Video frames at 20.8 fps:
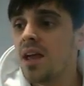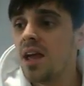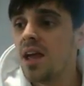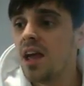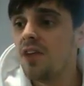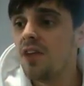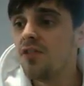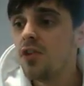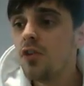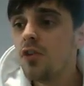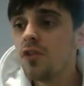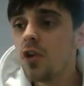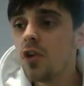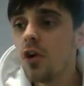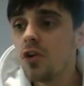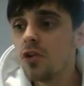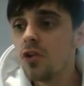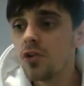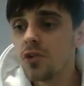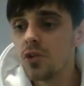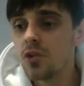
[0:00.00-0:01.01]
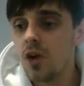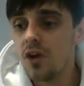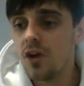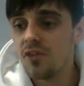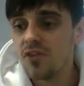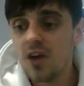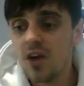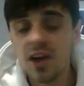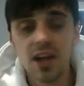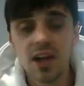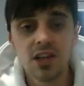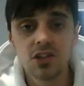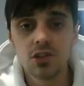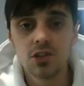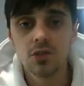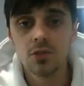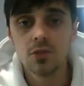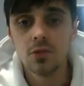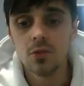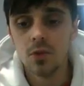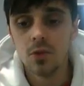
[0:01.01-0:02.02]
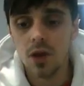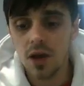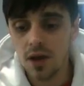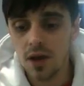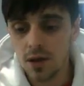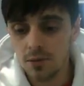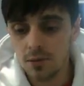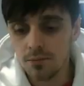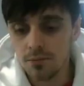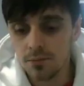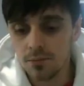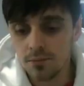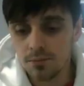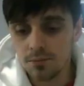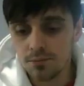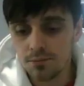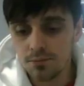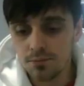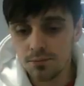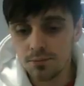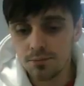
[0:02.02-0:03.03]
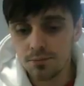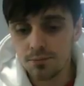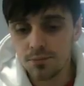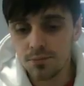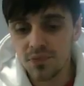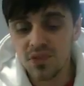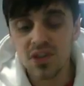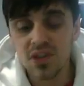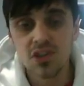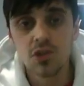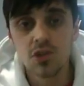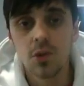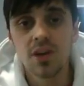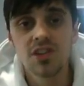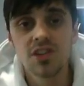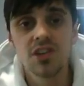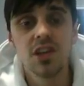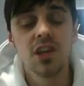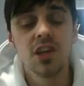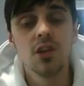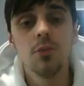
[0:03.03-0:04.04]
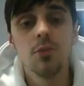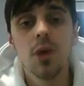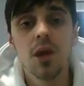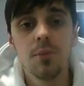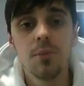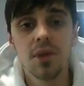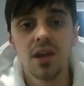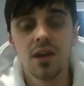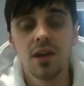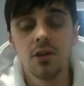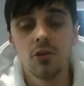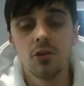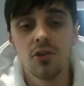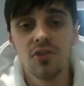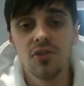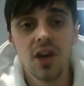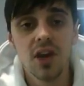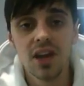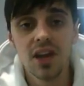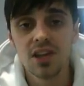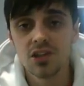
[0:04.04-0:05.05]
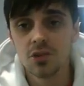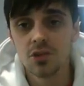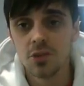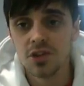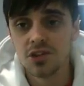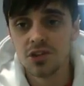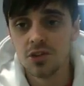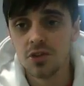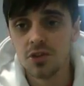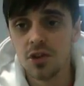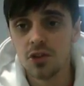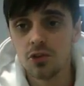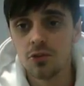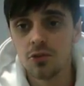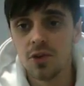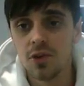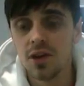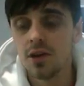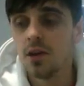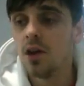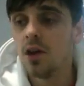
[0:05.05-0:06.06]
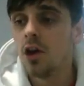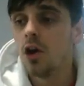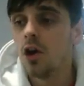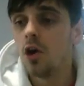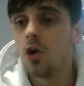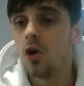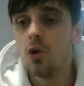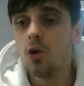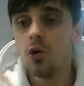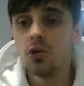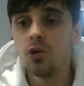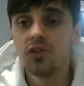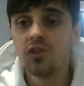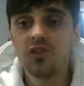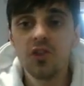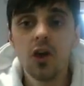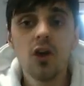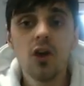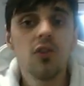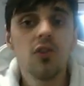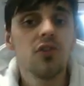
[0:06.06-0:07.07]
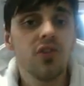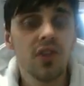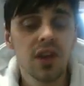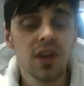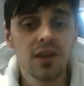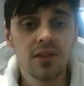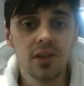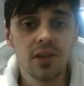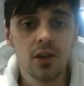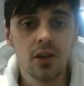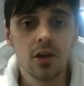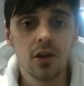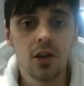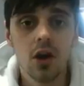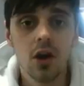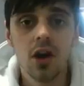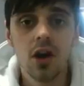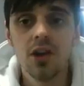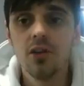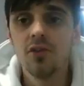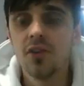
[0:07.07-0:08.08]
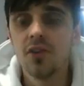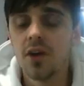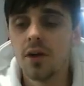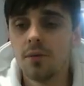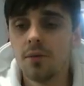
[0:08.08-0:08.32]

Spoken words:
if you've got a financial situation that you might be in, or a financial issue that you're in, or certain things that kind of